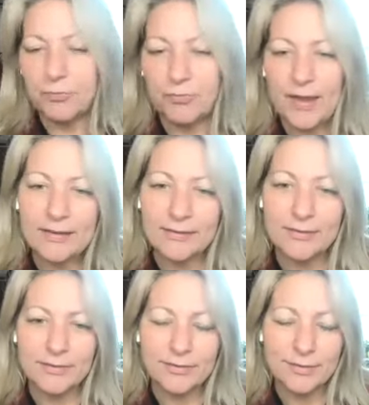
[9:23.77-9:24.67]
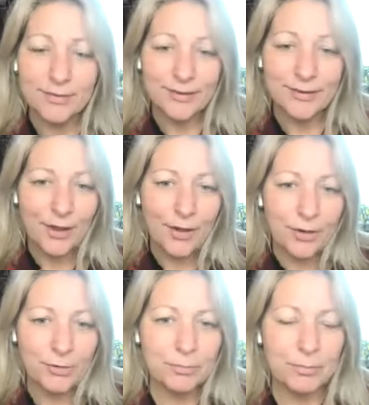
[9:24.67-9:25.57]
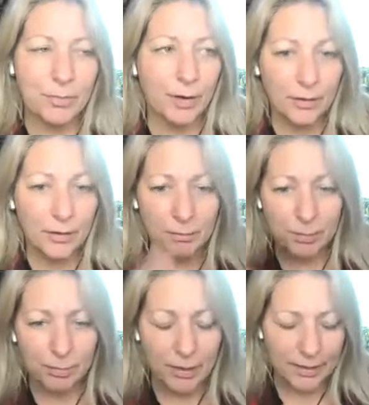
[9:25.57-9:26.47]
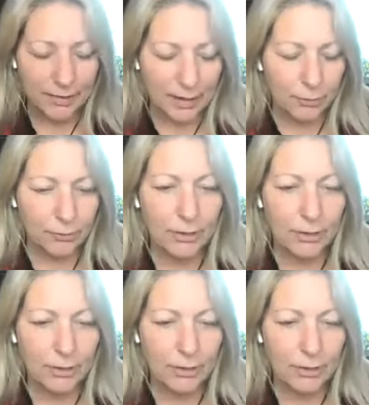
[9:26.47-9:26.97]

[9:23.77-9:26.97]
fates are playing out.